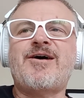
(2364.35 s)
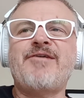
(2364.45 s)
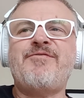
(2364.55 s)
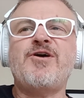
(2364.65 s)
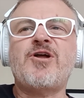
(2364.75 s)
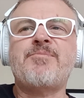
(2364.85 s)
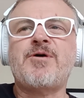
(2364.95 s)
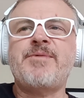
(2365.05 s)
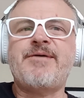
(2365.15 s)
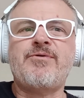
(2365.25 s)
feel I
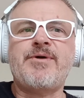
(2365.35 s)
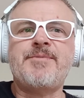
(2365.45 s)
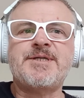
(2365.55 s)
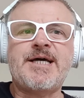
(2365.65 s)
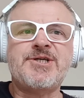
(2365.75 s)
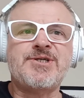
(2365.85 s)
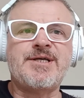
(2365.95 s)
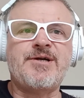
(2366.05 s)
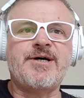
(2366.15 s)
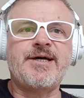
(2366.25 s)
probably have a reputation
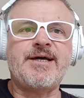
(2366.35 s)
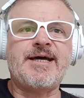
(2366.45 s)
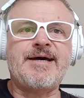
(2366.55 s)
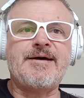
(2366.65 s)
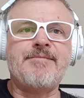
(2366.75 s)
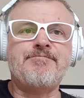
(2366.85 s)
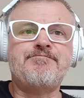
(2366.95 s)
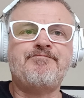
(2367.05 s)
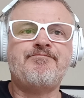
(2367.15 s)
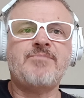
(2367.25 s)
that I
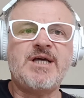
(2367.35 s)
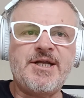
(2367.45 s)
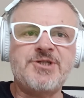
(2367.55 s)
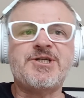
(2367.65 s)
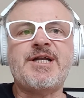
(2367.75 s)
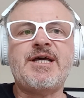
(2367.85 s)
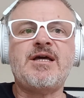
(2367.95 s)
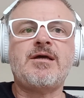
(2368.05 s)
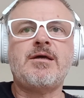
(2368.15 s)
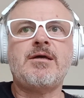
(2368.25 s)
am
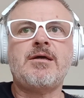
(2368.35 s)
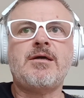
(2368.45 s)
energetic